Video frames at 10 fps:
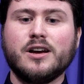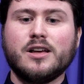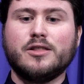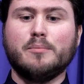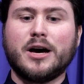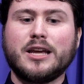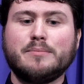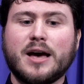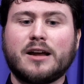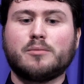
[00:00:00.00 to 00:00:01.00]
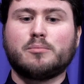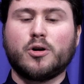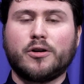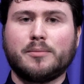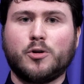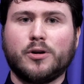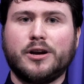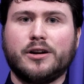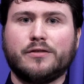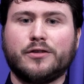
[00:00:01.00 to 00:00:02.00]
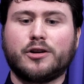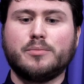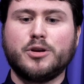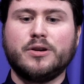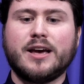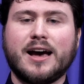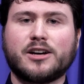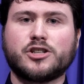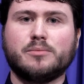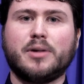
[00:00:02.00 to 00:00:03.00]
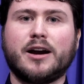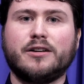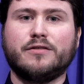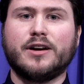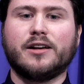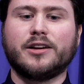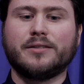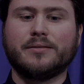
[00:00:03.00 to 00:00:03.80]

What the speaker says: the Money Matter Program Coordinator for Community Action Pioneer Valley.